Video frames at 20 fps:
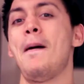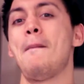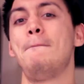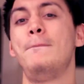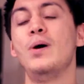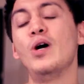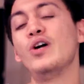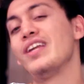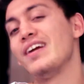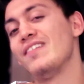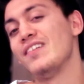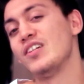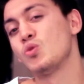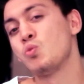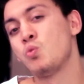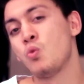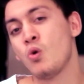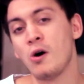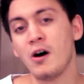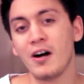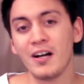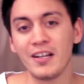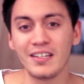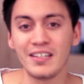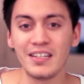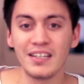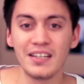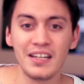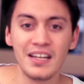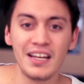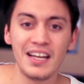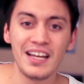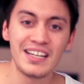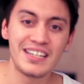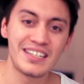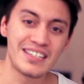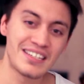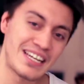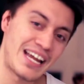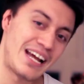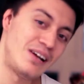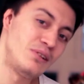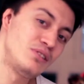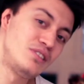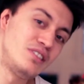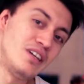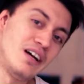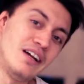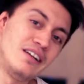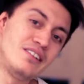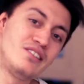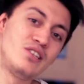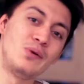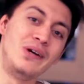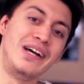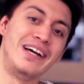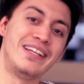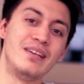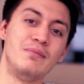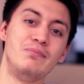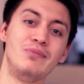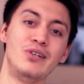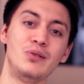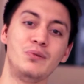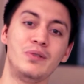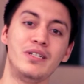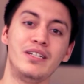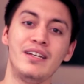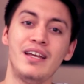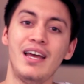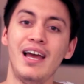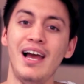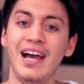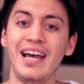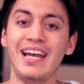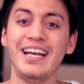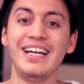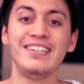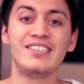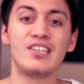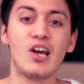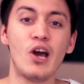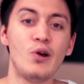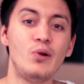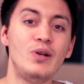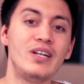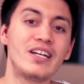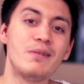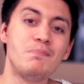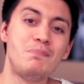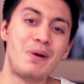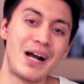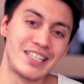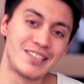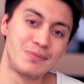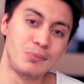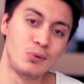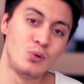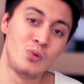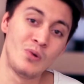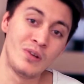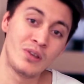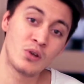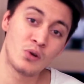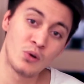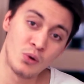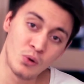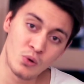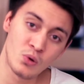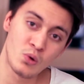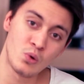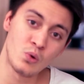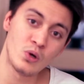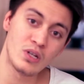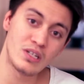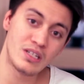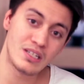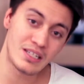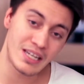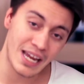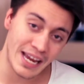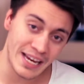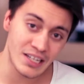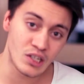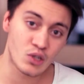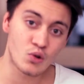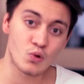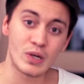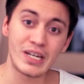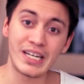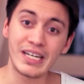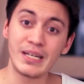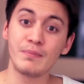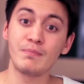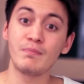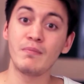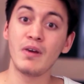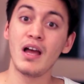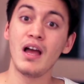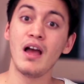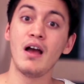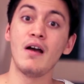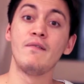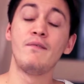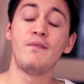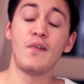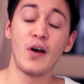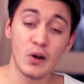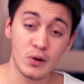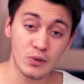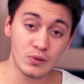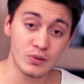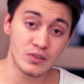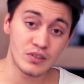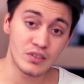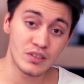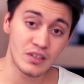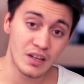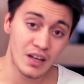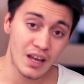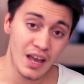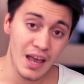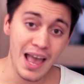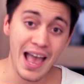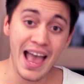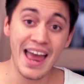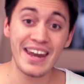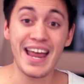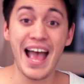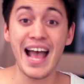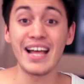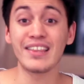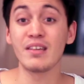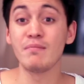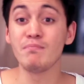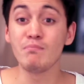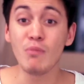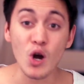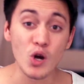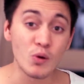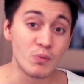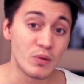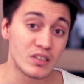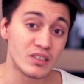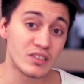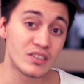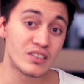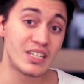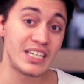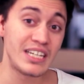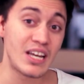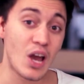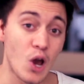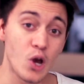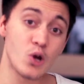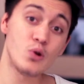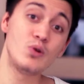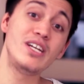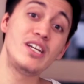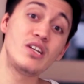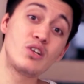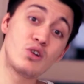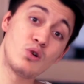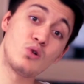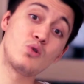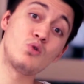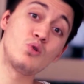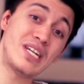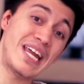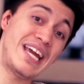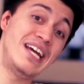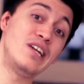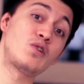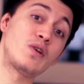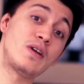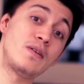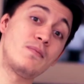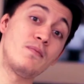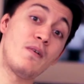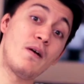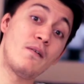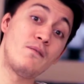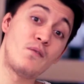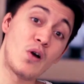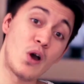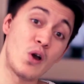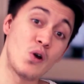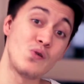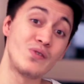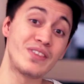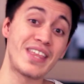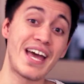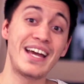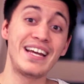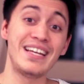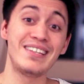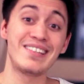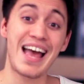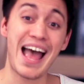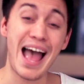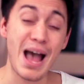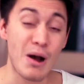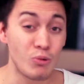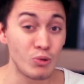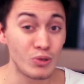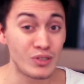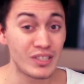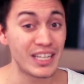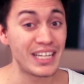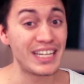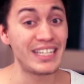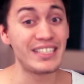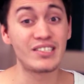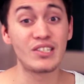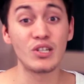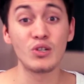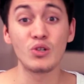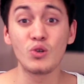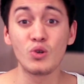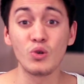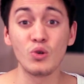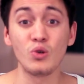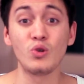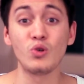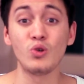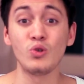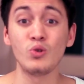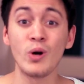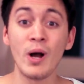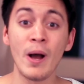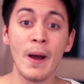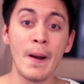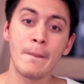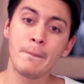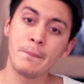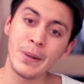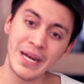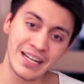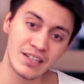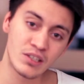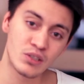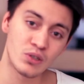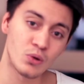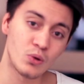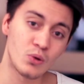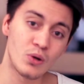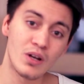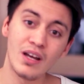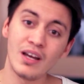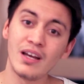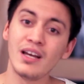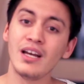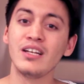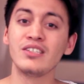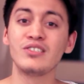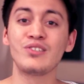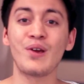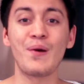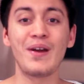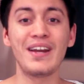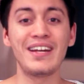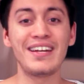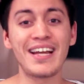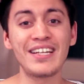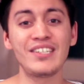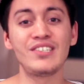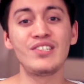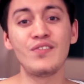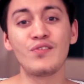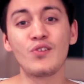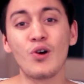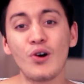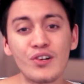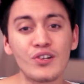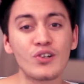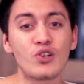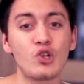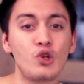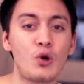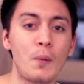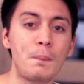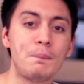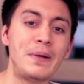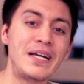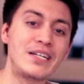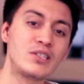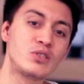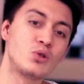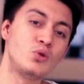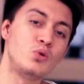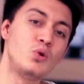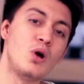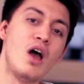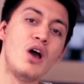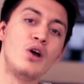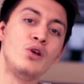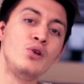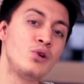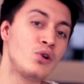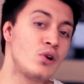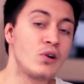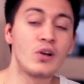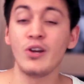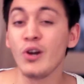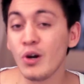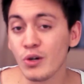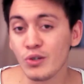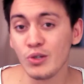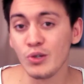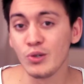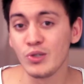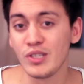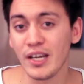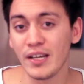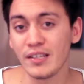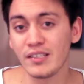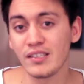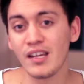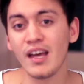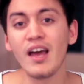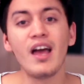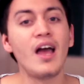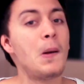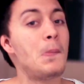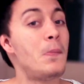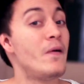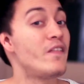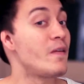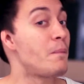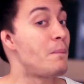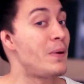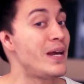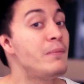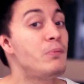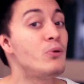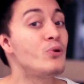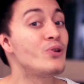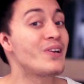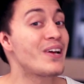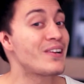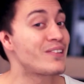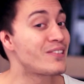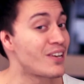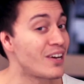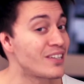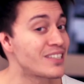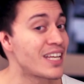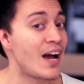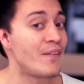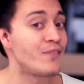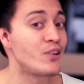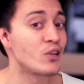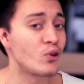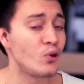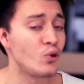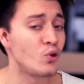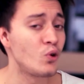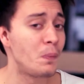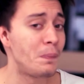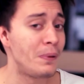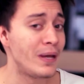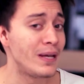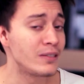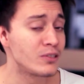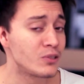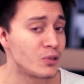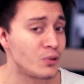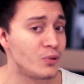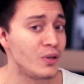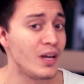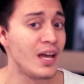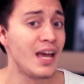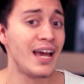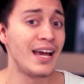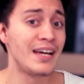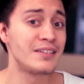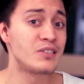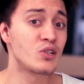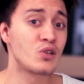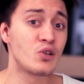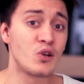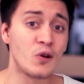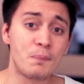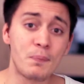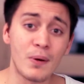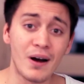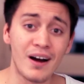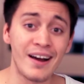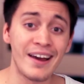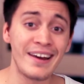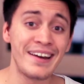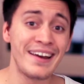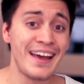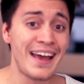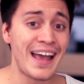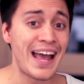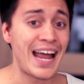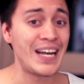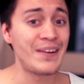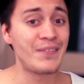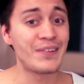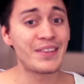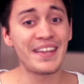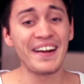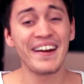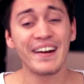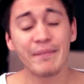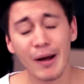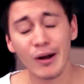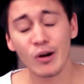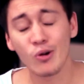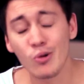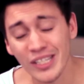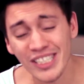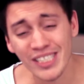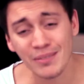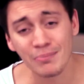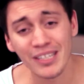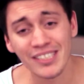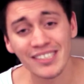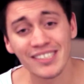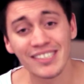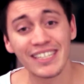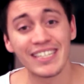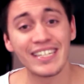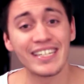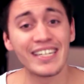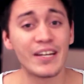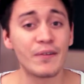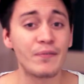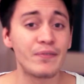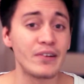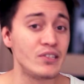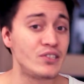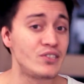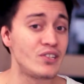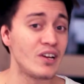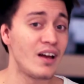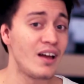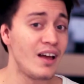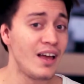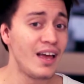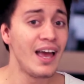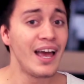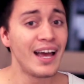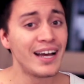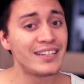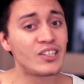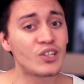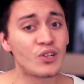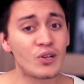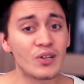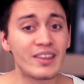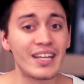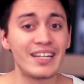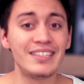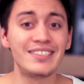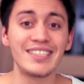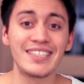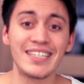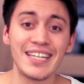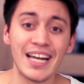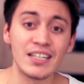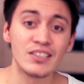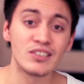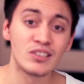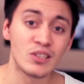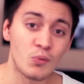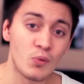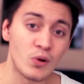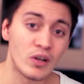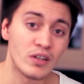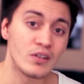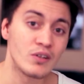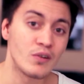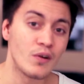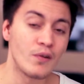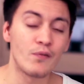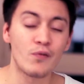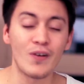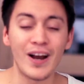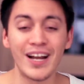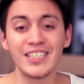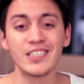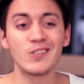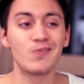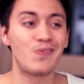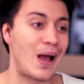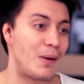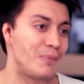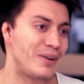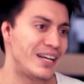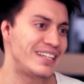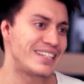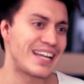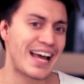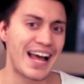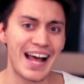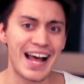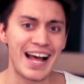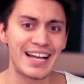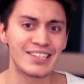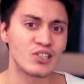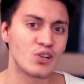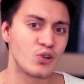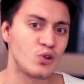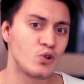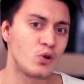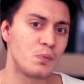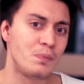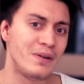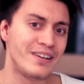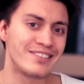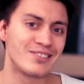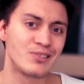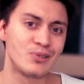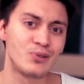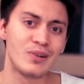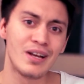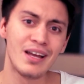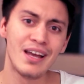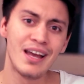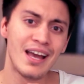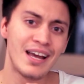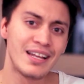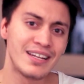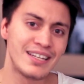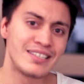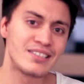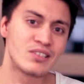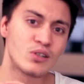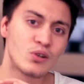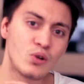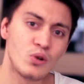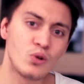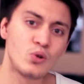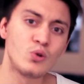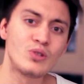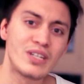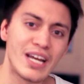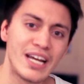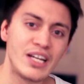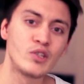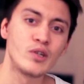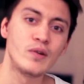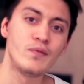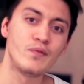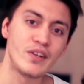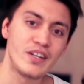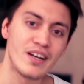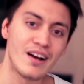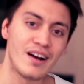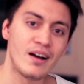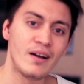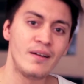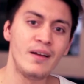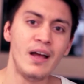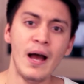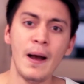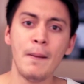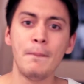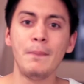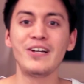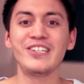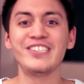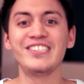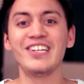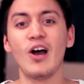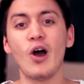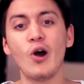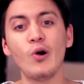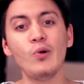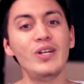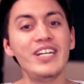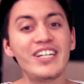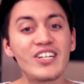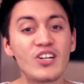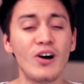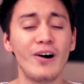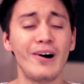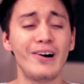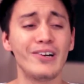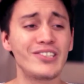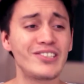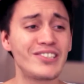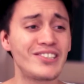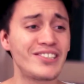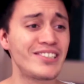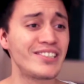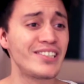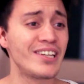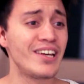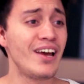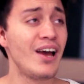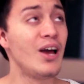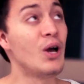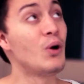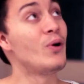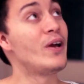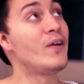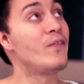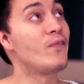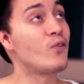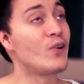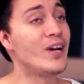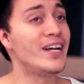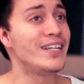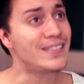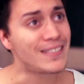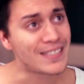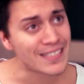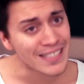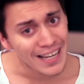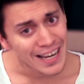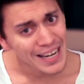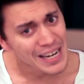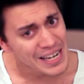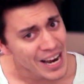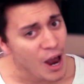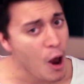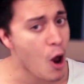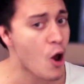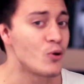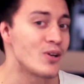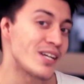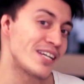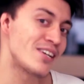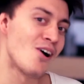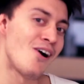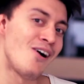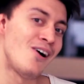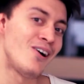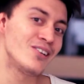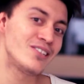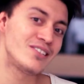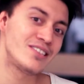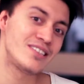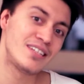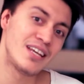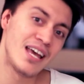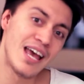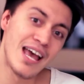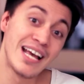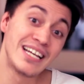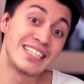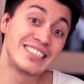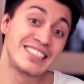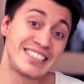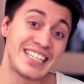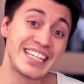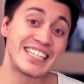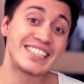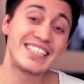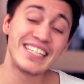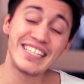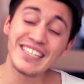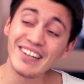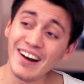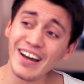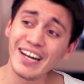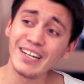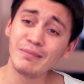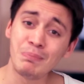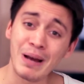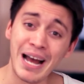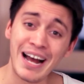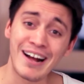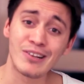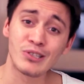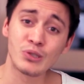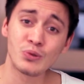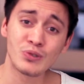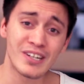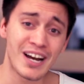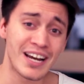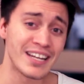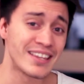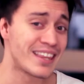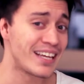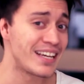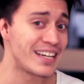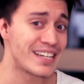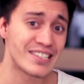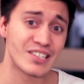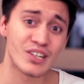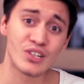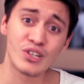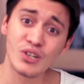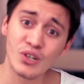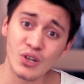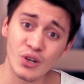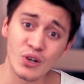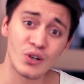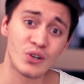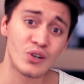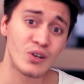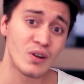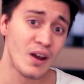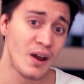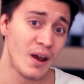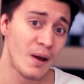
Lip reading: But there is one downside to it at the moment. It is only compatible with Google Daydream phones. And at the moment, the only Google Daydream phone that is out is the Google Pixel. So unless you've got the Google Pixel, you cannot use it. But for people that does have the Google Pixel, it's a good buy. And if you're thinking about Christmas in the near future, it's a good thing to get someone, your friends, family, that has a Google Pixel, this Google Daydream VR, because it only costs, wait for it, only costs £69, which I think is a good